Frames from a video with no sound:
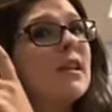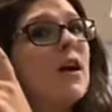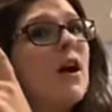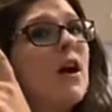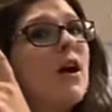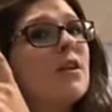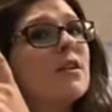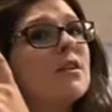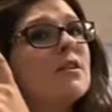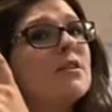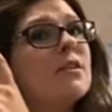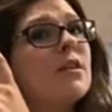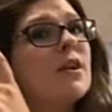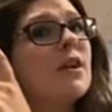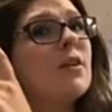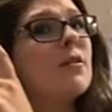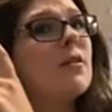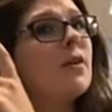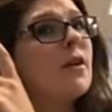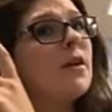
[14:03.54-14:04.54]
hard on
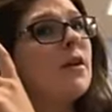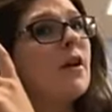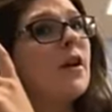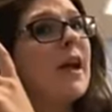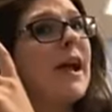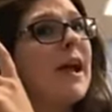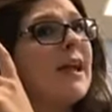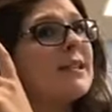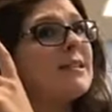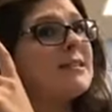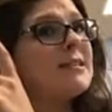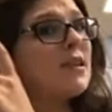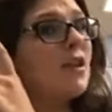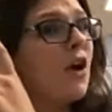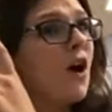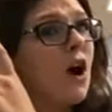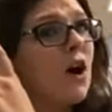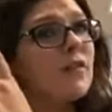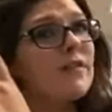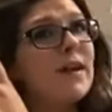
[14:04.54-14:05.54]
your ends.
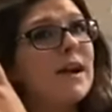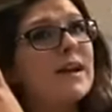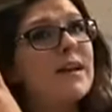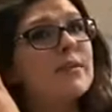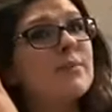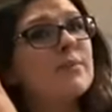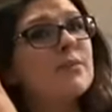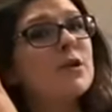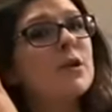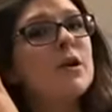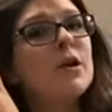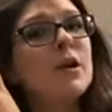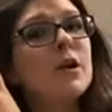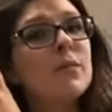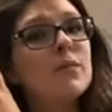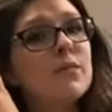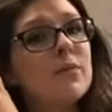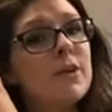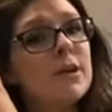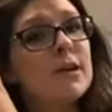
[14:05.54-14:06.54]
They're already
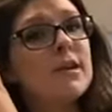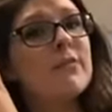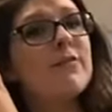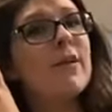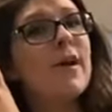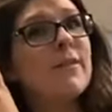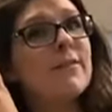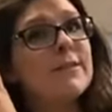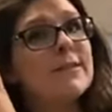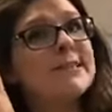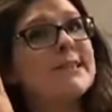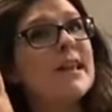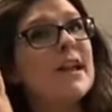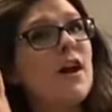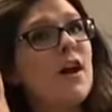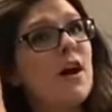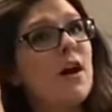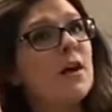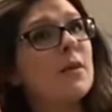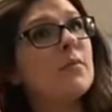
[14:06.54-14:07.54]
pretty rough as they
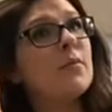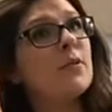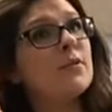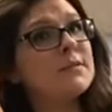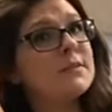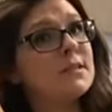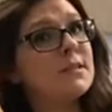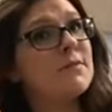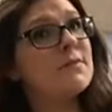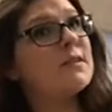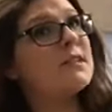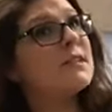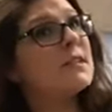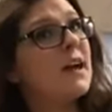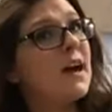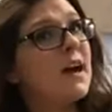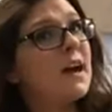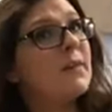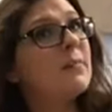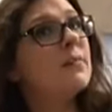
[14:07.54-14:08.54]
are most of the
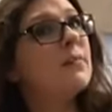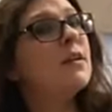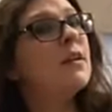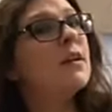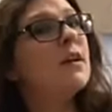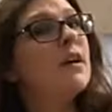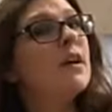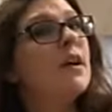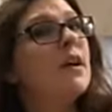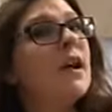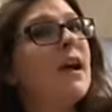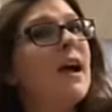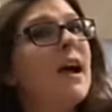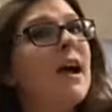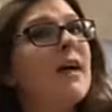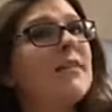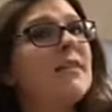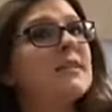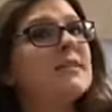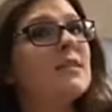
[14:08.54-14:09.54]
time.
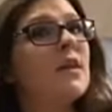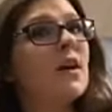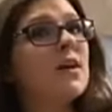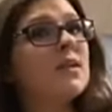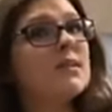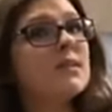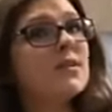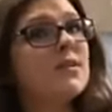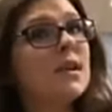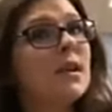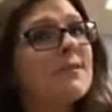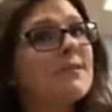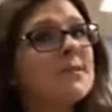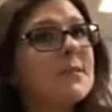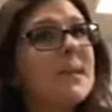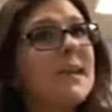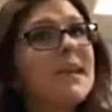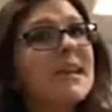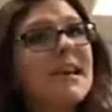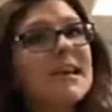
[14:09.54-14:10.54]
And this also gives
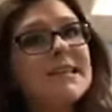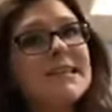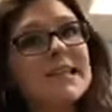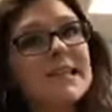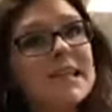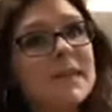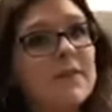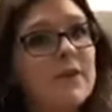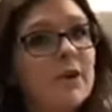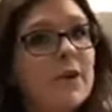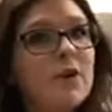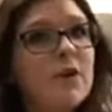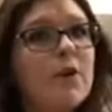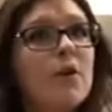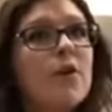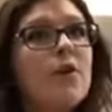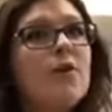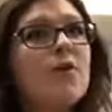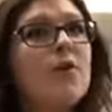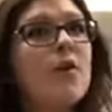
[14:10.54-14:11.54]
me a nice even
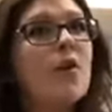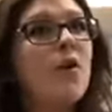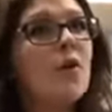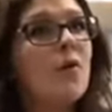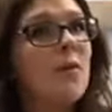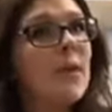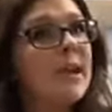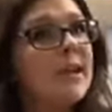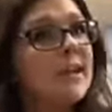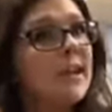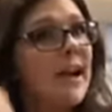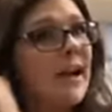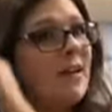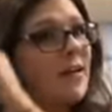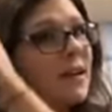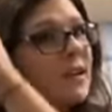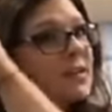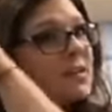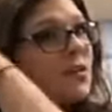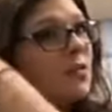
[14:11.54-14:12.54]
curl the whole way
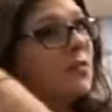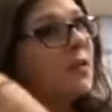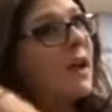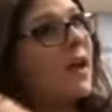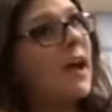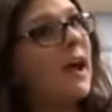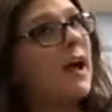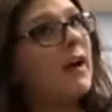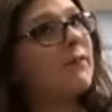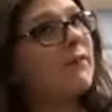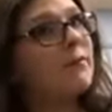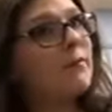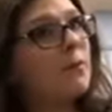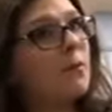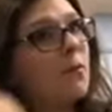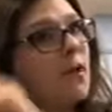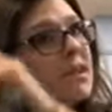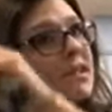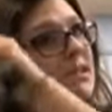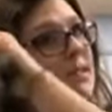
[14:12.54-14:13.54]
down. I don't have
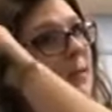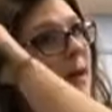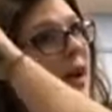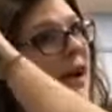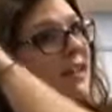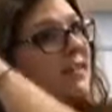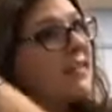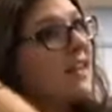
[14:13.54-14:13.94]
one spot